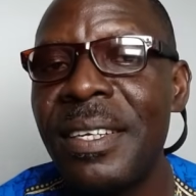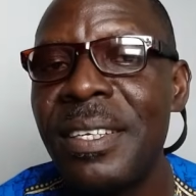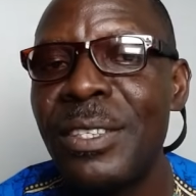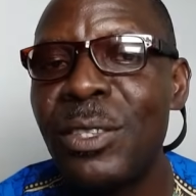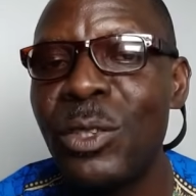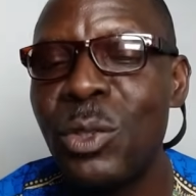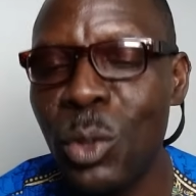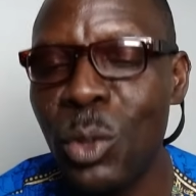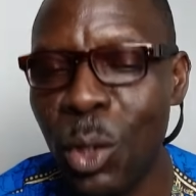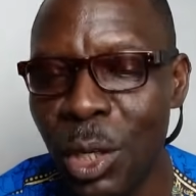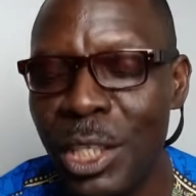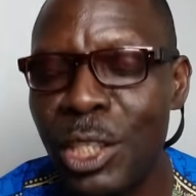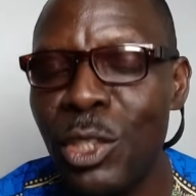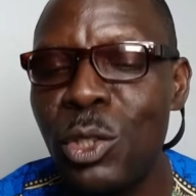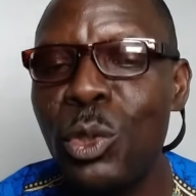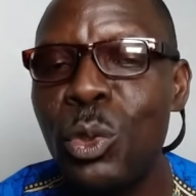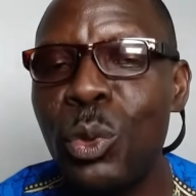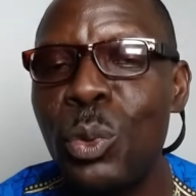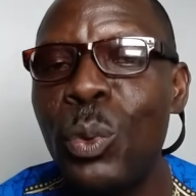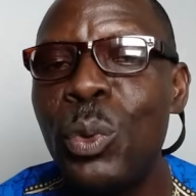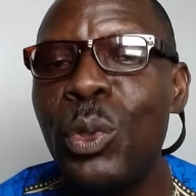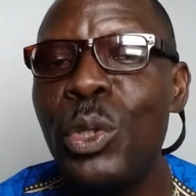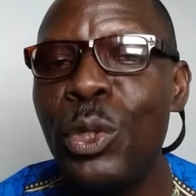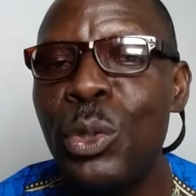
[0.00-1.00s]
Talking
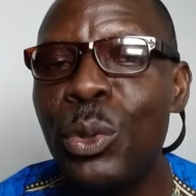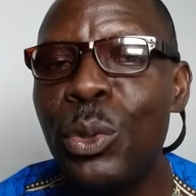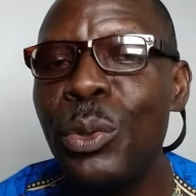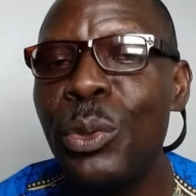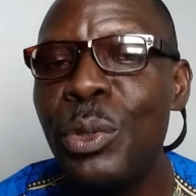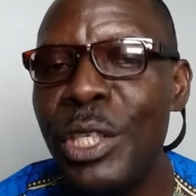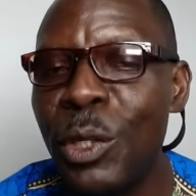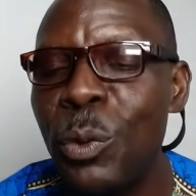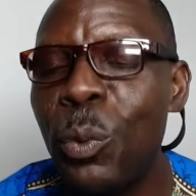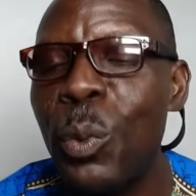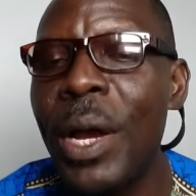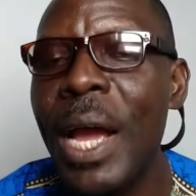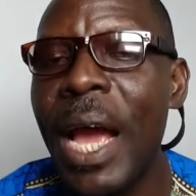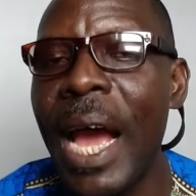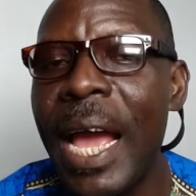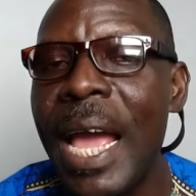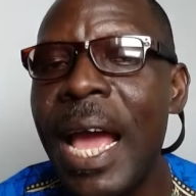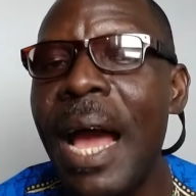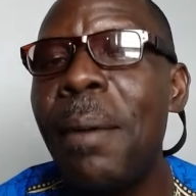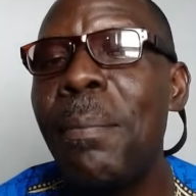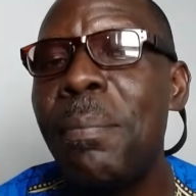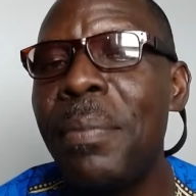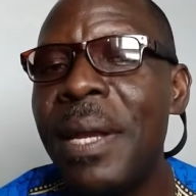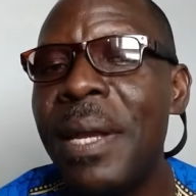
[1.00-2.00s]
to you the way I
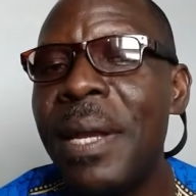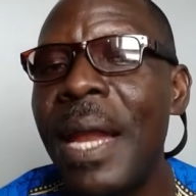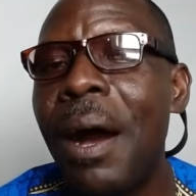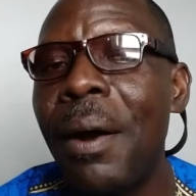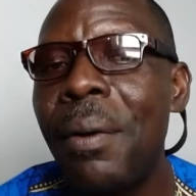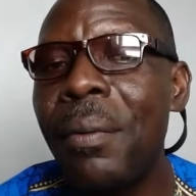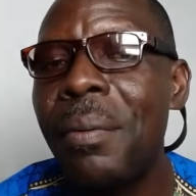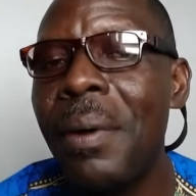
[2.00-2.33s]
am now,